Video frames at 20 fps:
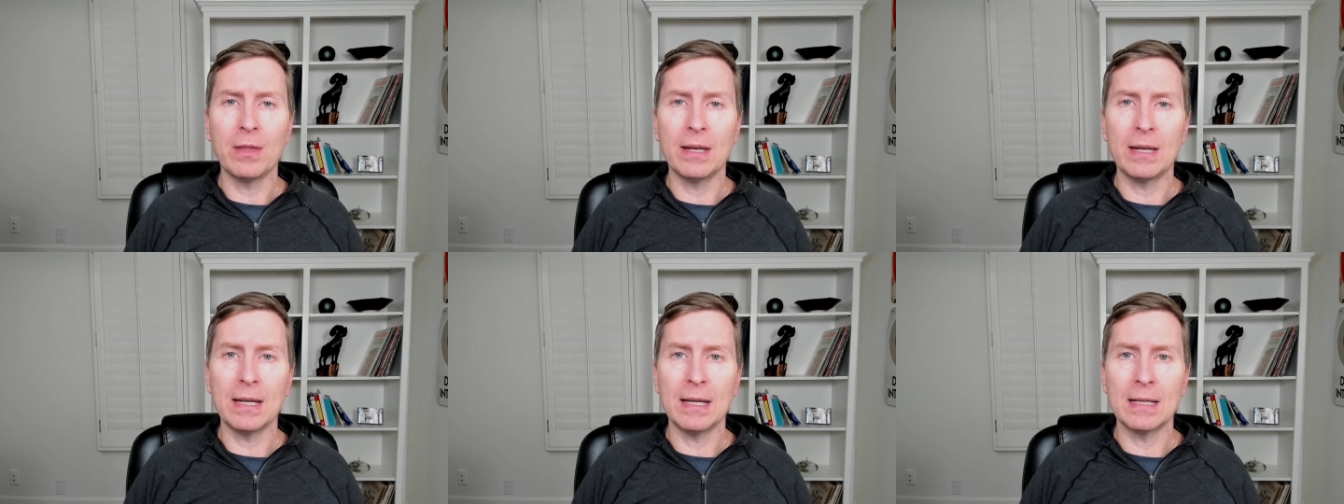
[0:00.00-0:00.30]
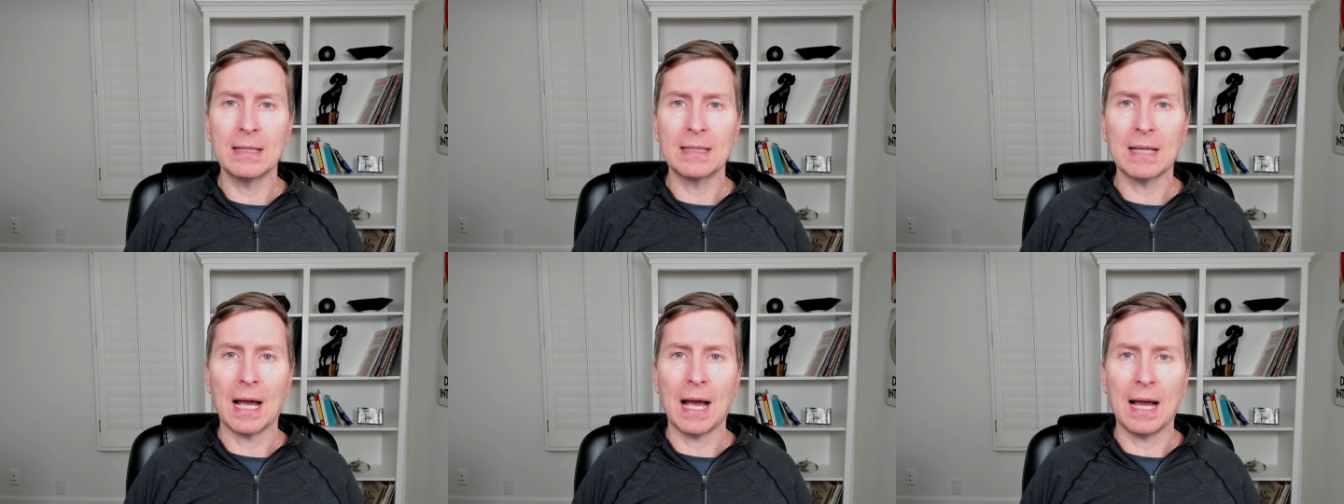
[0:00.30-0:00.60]

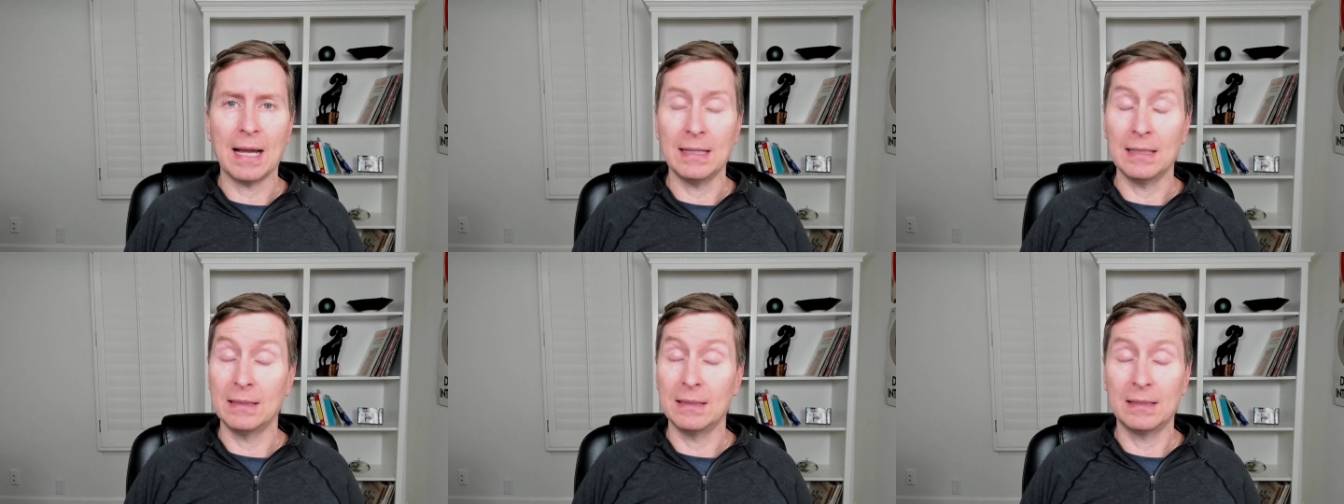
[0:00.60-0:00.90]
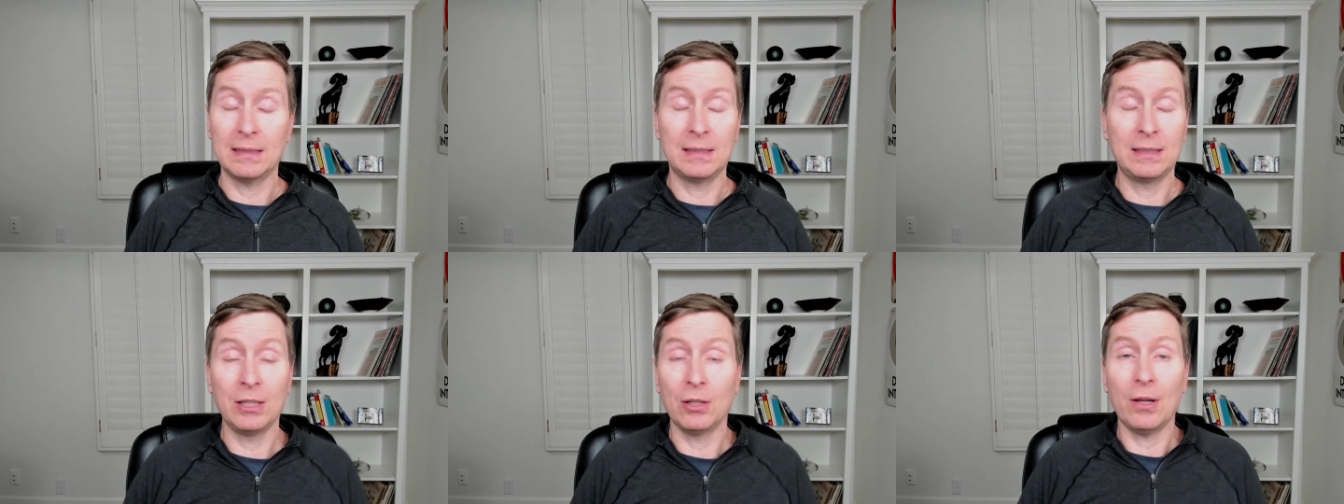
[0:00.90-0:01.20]
is I
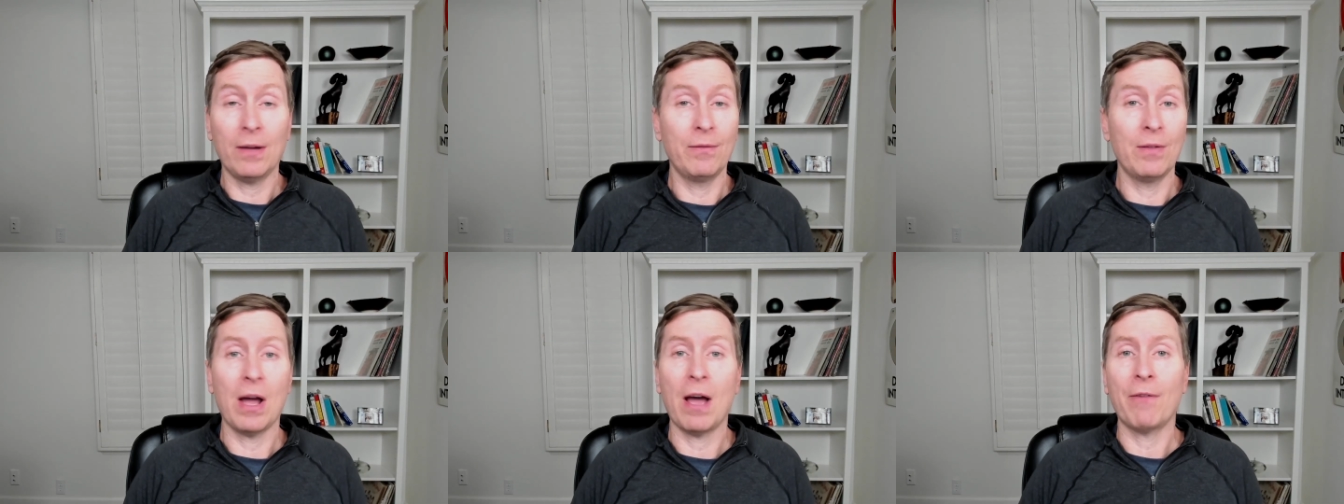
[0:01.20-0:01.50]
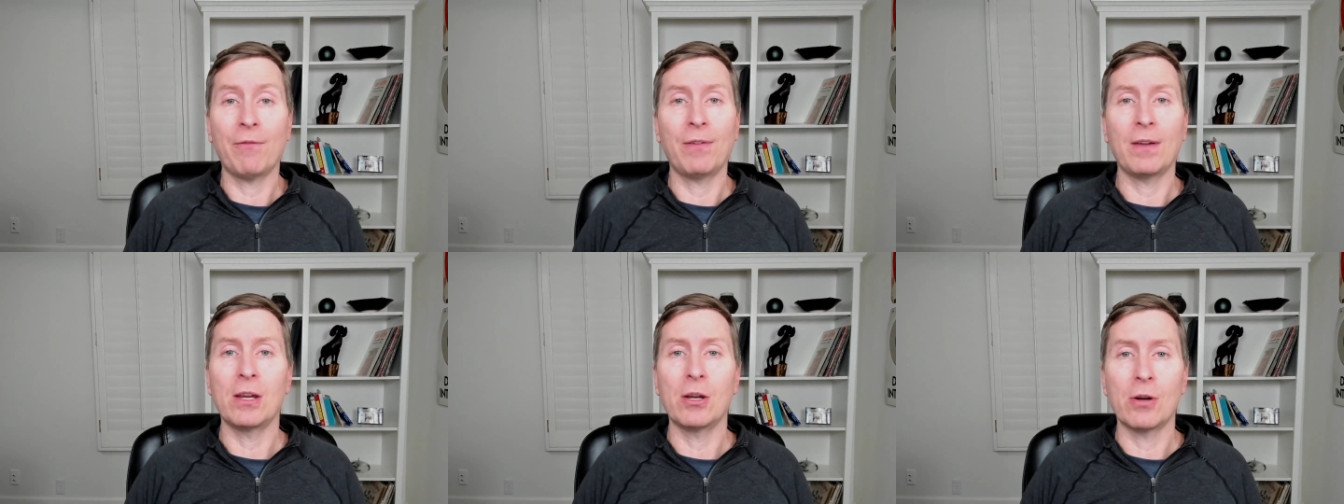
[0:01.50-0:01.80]
still have
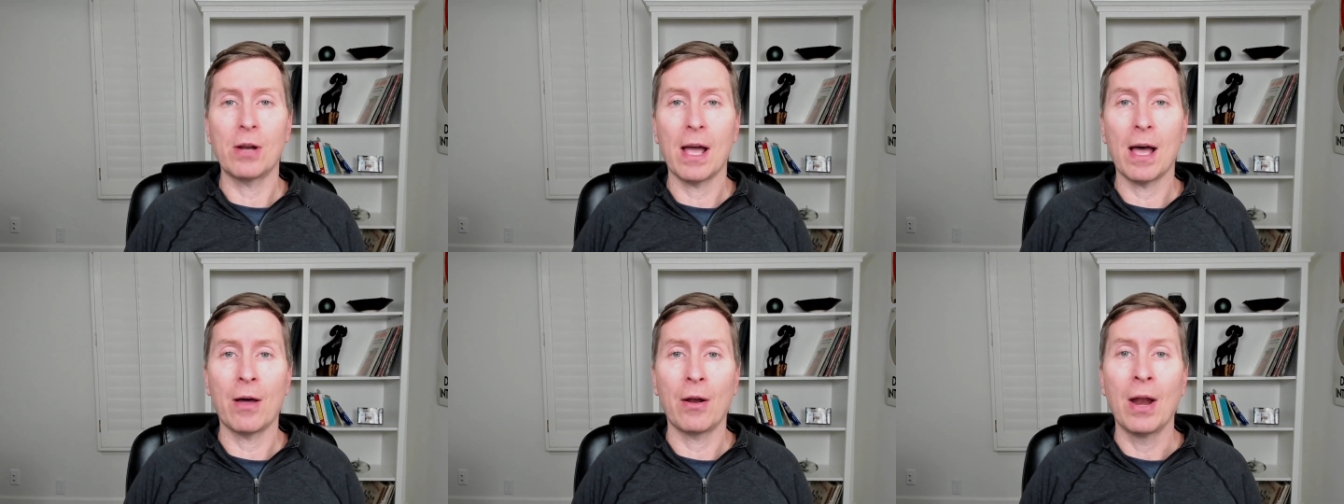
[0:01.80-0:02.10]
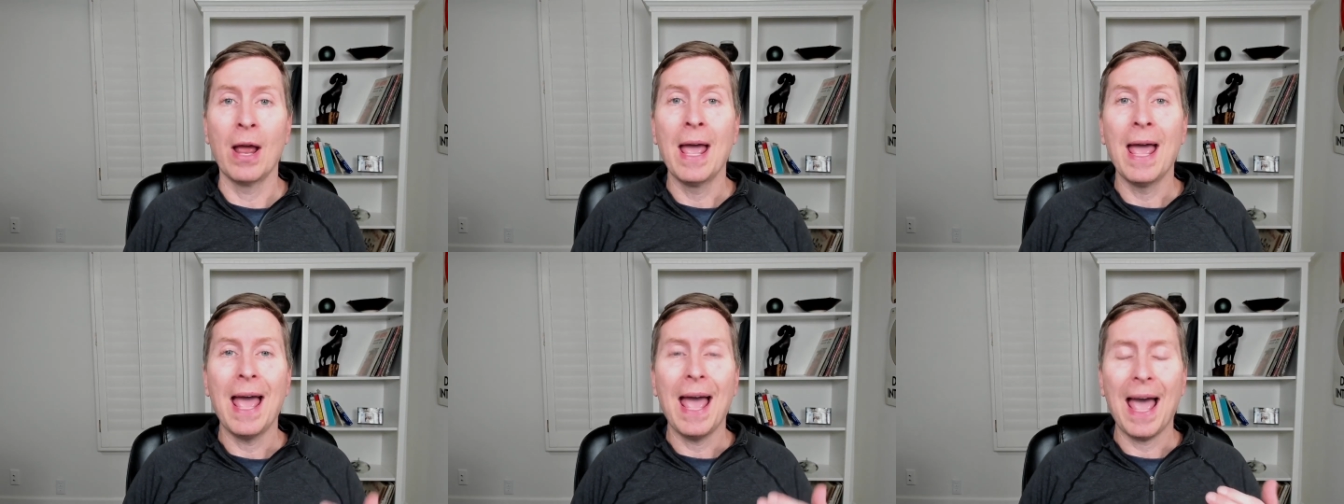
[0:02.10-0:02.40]
not figured out
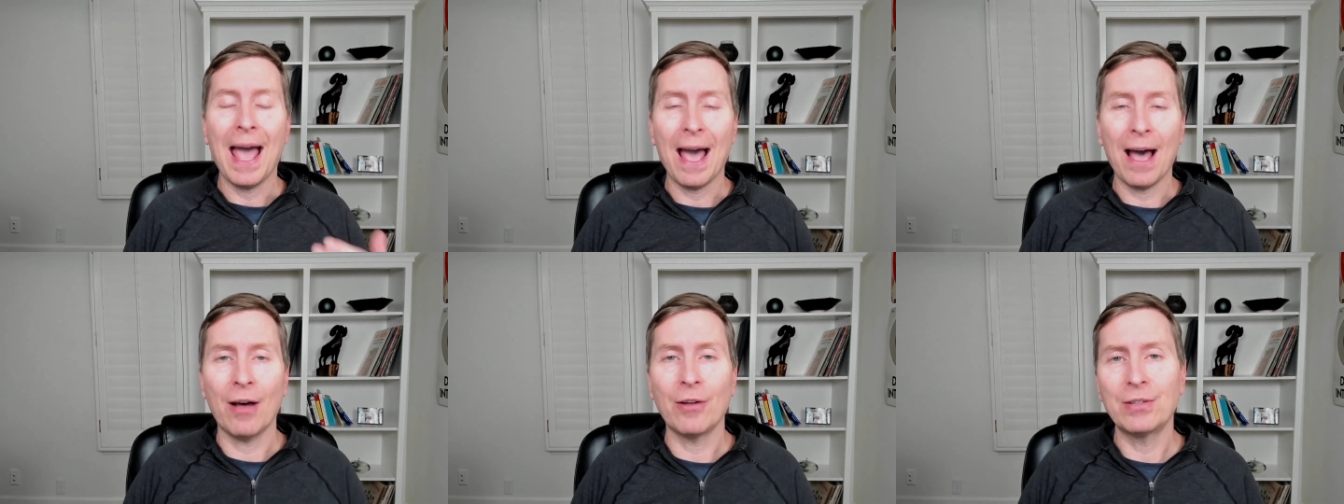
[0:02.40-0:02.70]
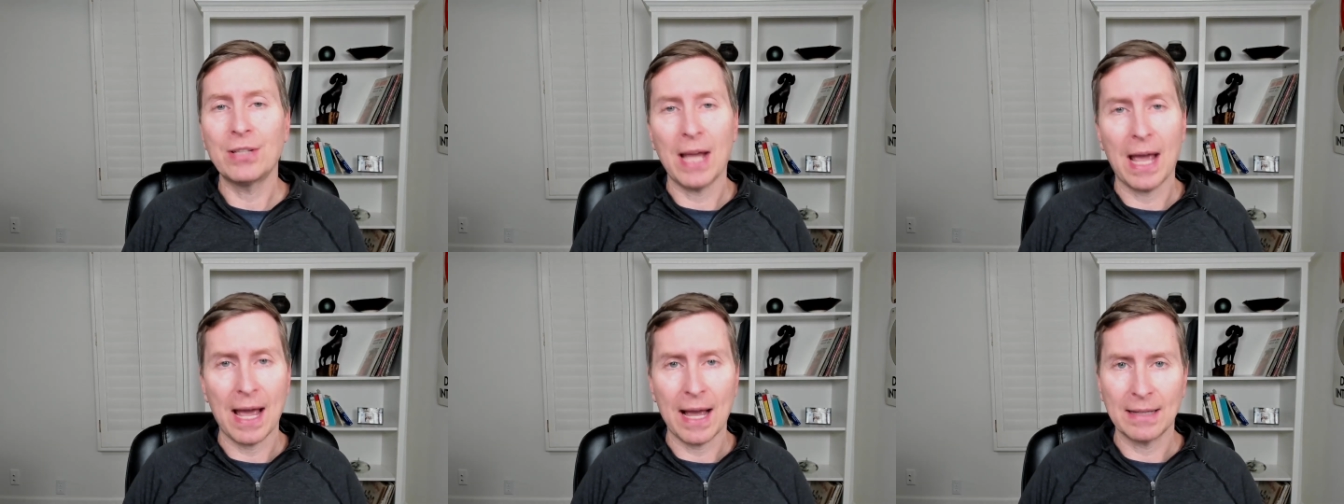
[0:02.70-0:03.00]
how
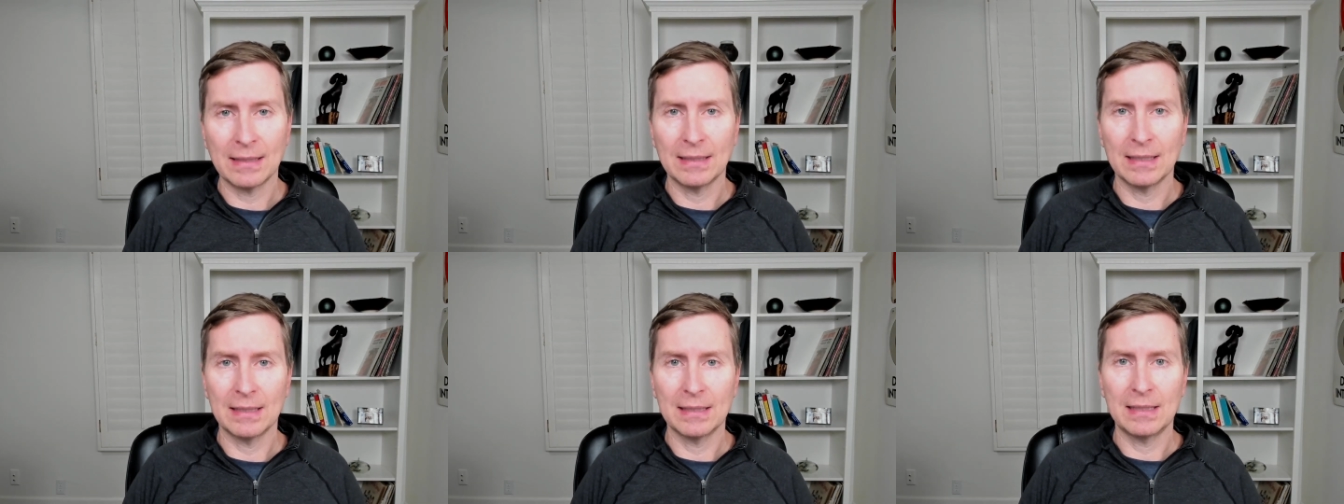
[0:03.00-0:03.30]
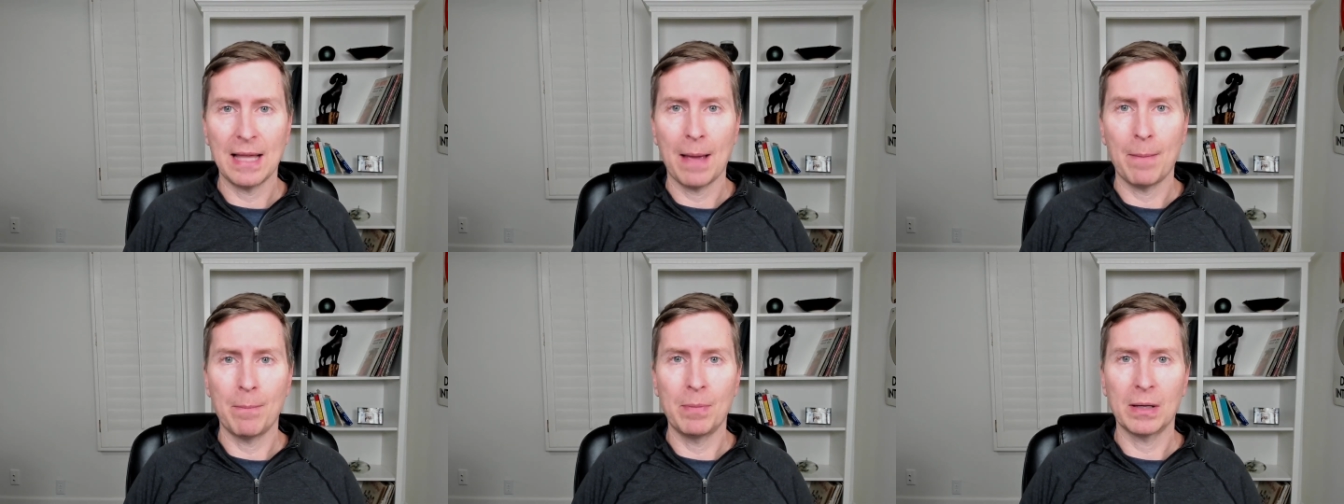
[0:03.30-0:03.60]
to access
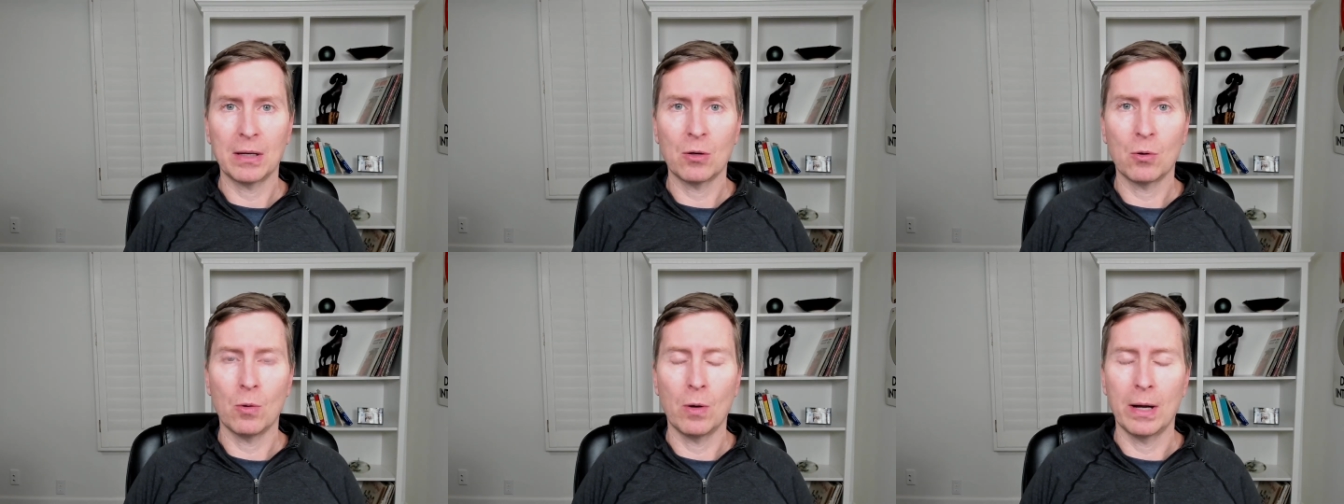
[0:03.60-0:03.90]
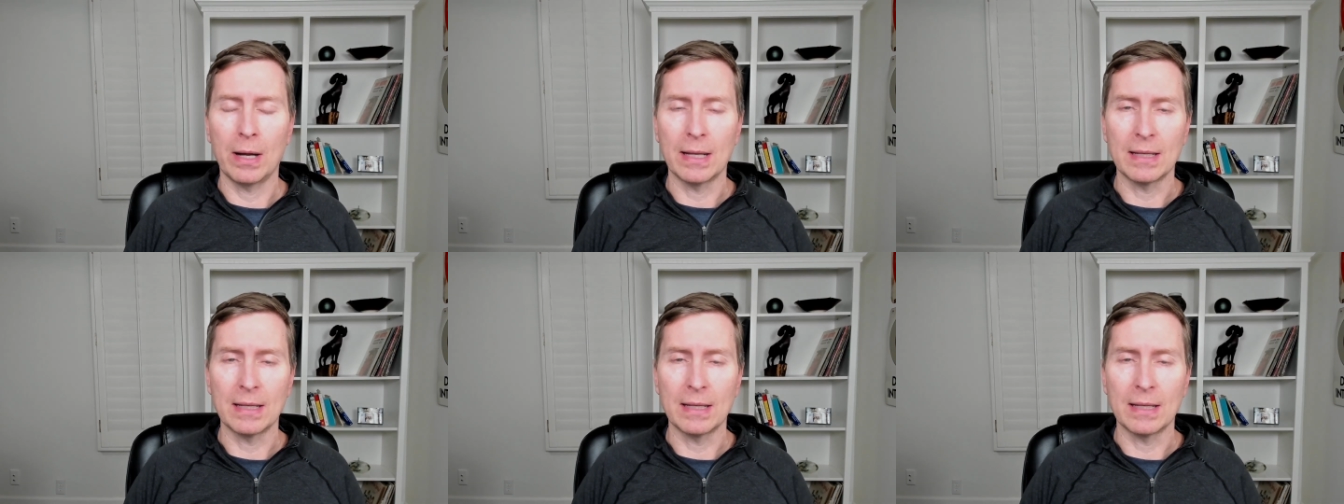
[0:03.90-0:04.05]
that Bitcoin.